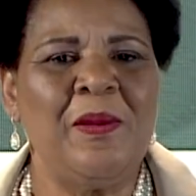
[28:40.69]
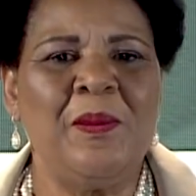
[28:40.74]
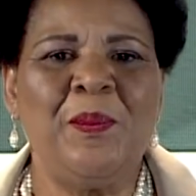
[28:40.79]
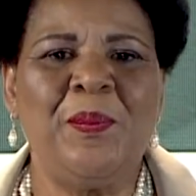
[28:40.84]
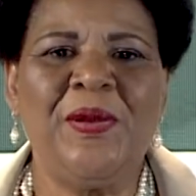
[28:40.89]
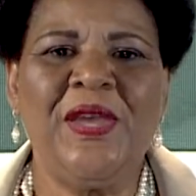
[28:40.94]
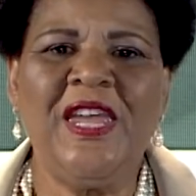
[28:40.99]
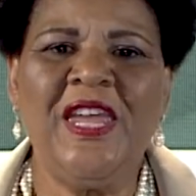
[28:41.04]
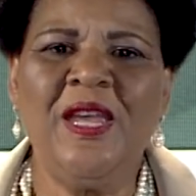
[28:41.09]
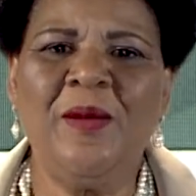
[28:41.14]

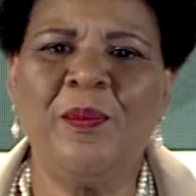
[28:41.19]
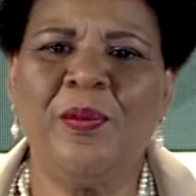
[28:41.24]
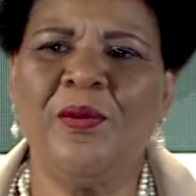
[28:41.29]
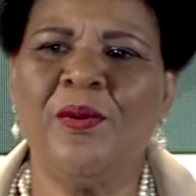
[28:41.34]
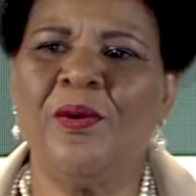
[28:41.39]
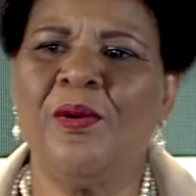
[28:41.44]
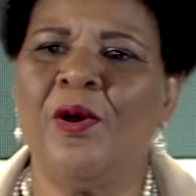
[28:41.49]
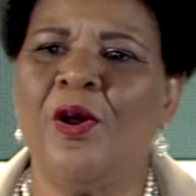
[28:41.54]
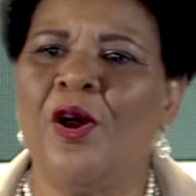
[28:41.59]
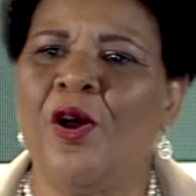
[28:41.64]

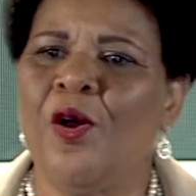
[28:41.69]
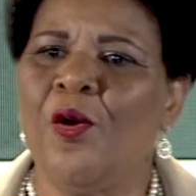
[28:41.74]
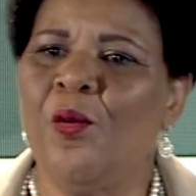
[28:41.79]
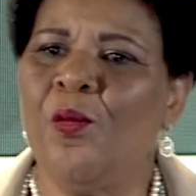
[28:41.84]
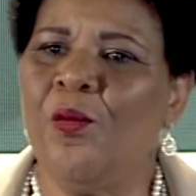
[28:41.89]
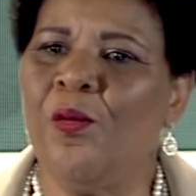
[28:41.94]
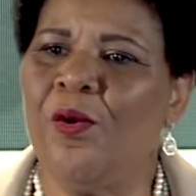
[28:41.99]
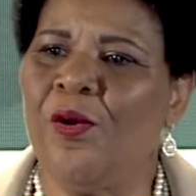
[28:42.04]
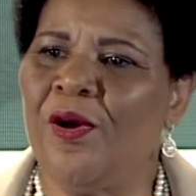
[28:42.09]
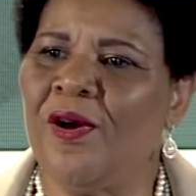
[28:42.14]
People
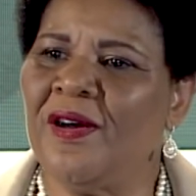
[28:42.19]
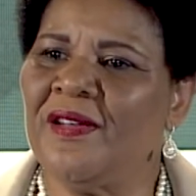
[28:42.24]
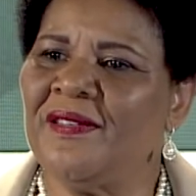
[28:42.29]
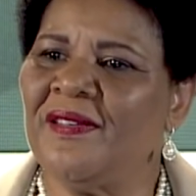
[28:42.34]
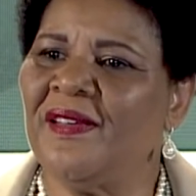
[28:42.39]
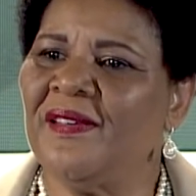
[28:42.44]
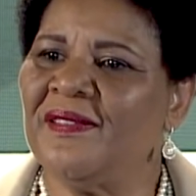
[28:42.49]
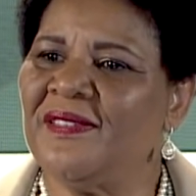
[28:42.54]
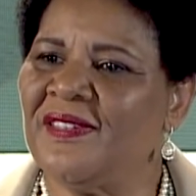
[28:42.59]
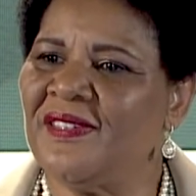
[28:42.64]
want
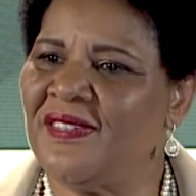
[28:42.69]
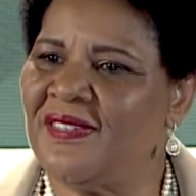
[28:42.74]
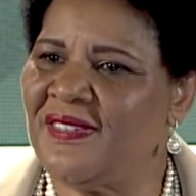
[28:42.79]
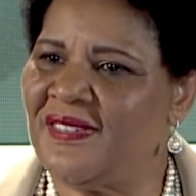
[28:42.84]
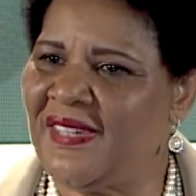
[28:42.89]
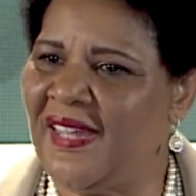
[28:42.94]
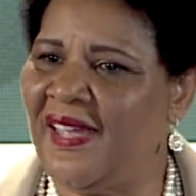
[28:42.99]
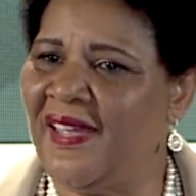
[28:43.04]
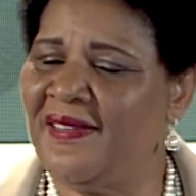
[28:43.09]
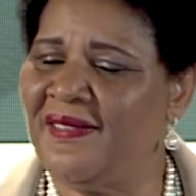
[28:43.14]
to
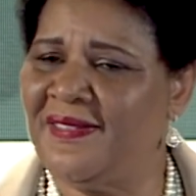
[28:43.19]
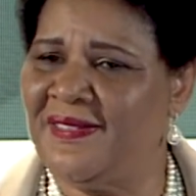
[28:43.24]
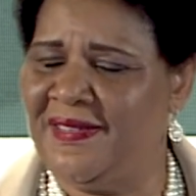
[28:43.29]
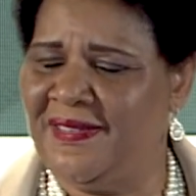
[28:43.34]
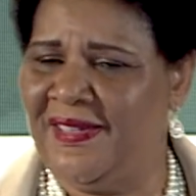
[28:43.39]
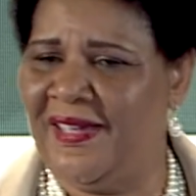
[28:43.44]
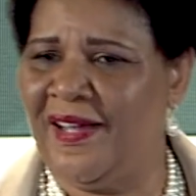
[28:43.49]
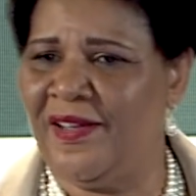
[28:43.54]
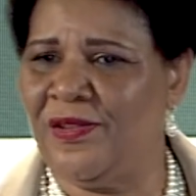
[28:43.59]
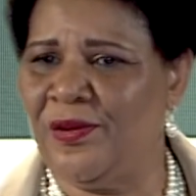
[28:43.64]
stand
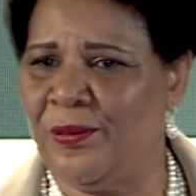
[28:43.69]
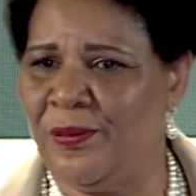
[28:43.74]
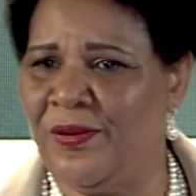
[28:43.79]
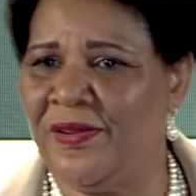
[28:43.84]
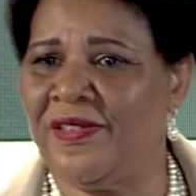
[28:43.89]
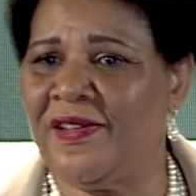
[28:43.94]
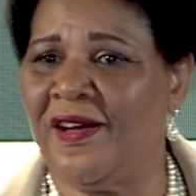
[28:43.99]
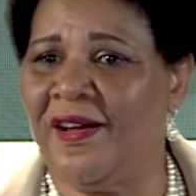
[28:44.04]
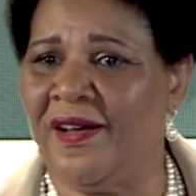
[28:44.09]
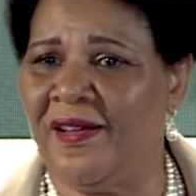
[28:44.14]
together
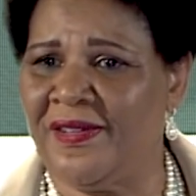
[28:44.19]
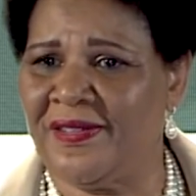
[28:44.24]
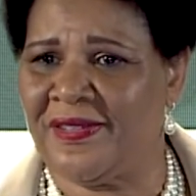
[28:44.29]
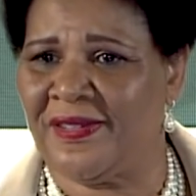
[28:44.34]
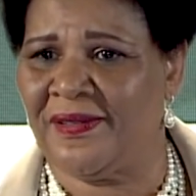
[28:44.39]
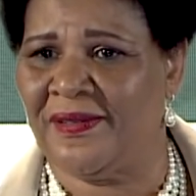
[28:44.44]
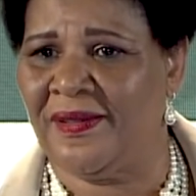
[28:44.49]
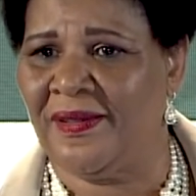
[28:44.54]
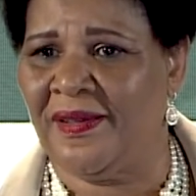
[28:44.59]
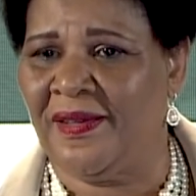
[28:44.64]
with us.
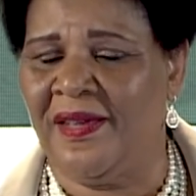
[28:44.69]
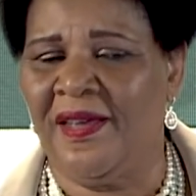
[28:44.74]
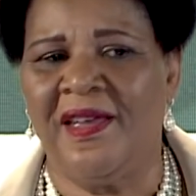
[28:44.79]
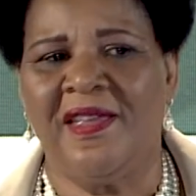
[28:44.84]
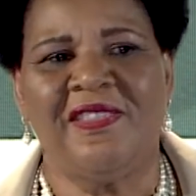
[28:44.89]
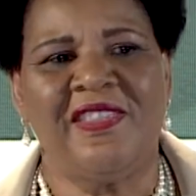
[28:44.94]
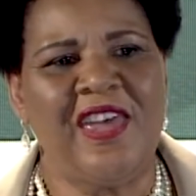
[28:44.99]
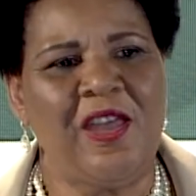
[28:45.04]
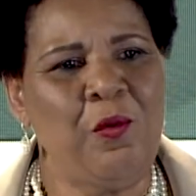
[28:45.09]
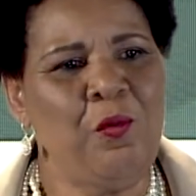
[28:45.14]

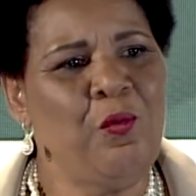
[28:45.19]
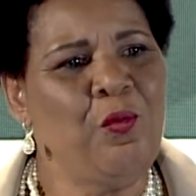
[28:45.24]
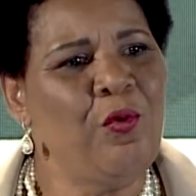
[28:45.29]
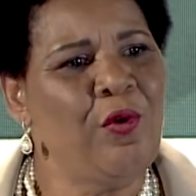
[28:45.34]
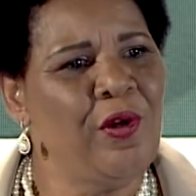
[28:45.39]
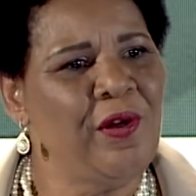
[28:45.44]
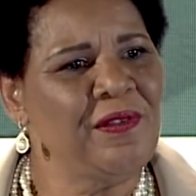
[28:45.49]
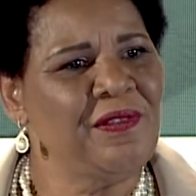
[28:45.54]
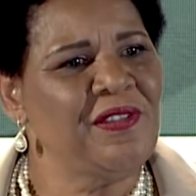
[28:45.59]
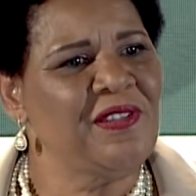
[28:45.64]
They
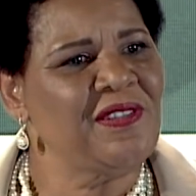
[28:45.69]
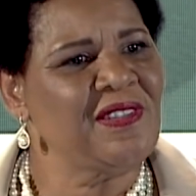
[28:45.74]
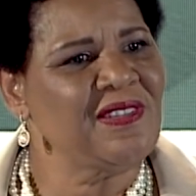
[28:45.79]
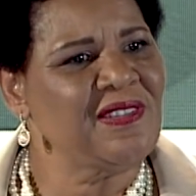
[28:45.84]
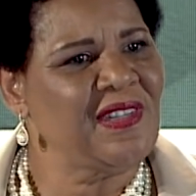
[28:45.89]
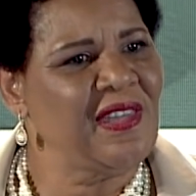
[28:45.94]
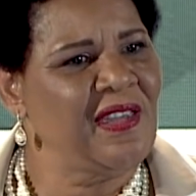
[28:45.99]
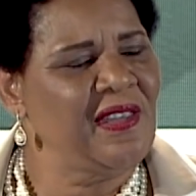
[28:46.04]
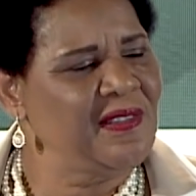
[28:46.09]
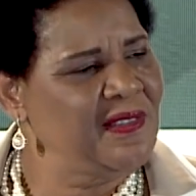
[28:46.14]
want to
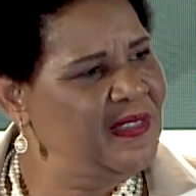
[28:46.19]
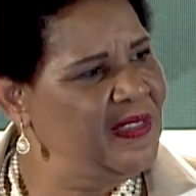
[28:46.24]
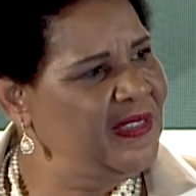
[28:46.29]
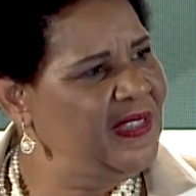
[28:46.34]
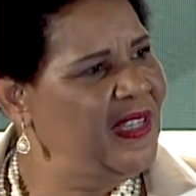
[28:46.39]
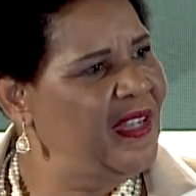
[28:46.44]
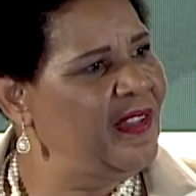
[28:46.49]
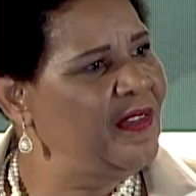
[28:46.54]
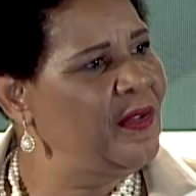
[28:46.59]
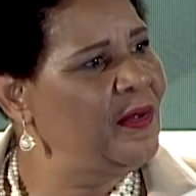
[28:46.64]
stand
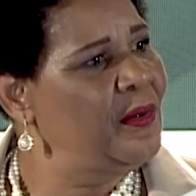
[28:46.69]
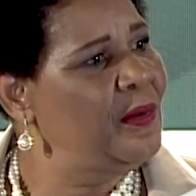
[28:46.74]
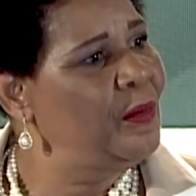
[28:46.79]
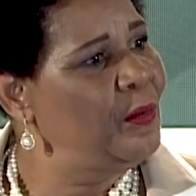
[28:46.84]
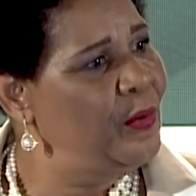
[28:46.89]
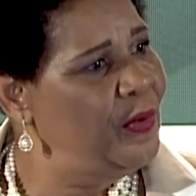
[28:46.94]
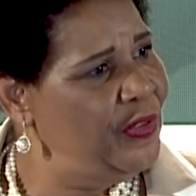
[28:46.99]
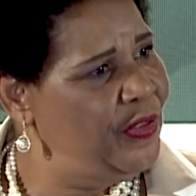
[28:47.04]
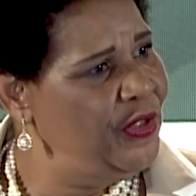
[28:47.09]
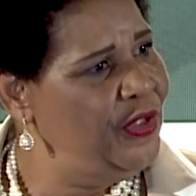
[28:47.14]
together
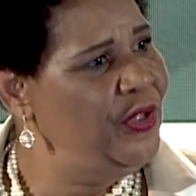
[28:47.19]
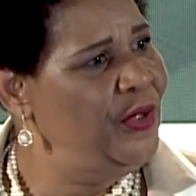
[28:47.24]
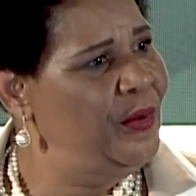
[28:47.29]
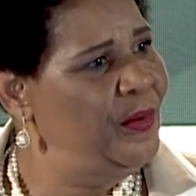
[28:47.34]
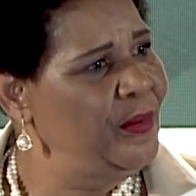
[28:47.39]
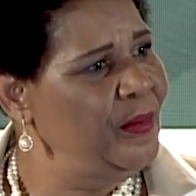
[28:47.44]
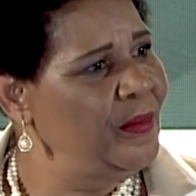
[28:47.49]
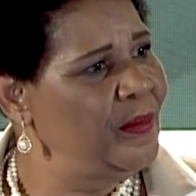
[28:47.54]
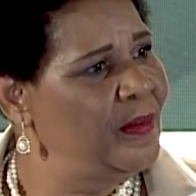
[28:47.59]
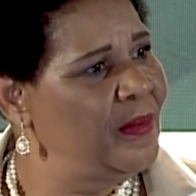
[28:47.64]
with
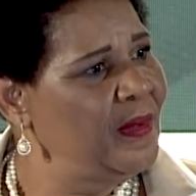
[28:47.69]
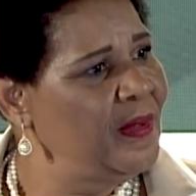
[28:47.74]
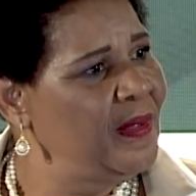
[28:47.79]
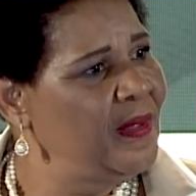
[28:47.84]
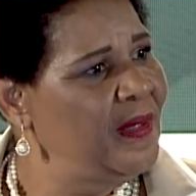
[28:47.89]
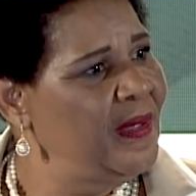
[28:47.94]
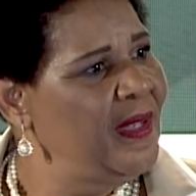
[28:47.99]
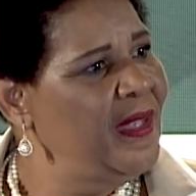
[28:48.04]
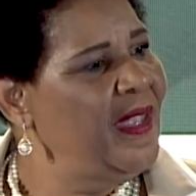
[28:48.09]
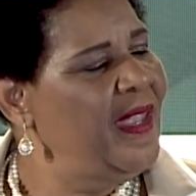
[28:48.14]
you.
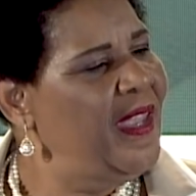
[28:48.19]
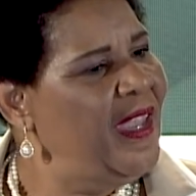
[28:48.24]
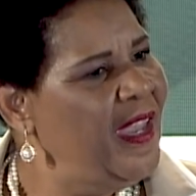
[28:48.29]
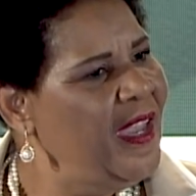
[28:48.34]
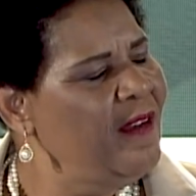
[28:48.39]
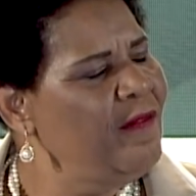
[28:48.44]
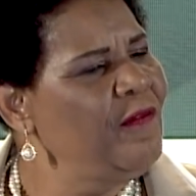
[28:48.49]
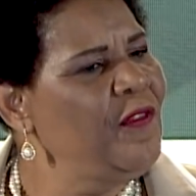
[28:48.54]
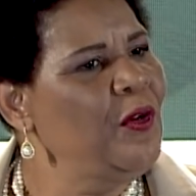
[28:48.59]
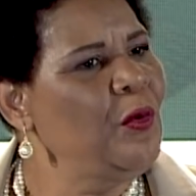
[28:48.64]

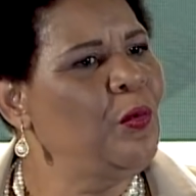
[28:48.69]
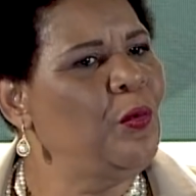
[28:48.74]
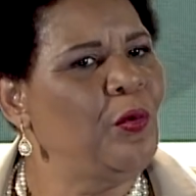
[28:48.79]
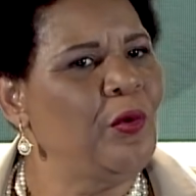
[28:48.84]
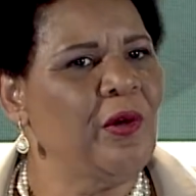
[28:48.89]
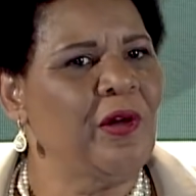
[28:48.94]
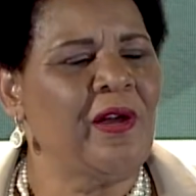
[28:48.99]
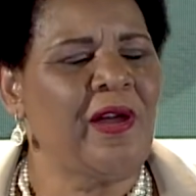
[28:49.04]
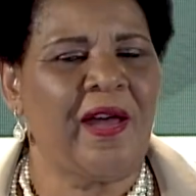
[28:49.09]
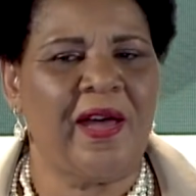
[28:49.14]

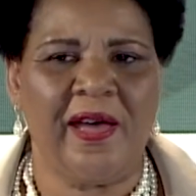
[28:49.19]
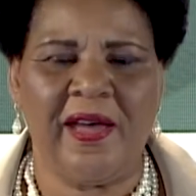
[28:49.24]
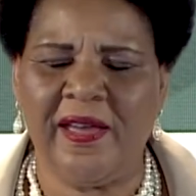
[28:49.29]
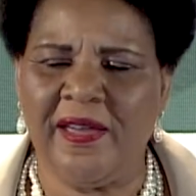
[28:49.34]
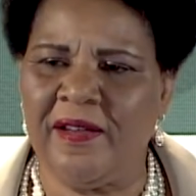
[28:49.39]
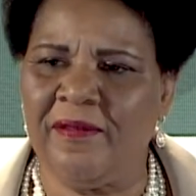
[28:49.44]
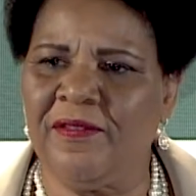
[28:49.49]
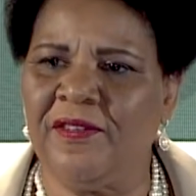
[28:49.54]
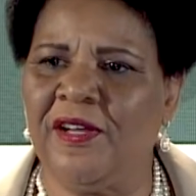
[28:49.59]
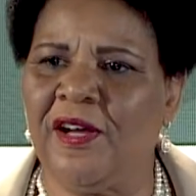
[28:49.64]
Everywhere I
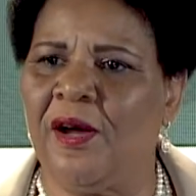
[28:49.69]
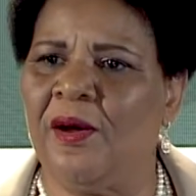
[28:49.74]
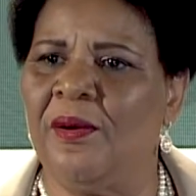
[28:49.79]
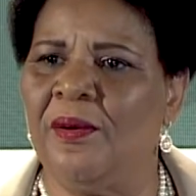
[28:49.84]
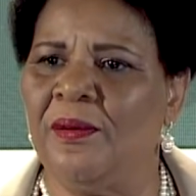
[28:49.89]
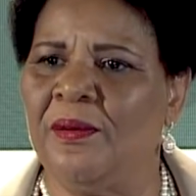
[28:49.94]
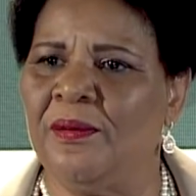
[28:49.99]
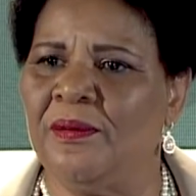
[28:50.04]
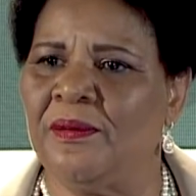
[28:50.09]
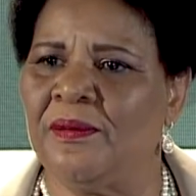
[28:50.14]
have
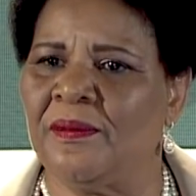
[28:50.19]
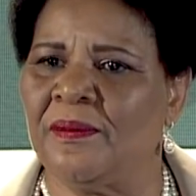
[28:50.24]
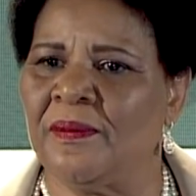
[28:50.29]
gone,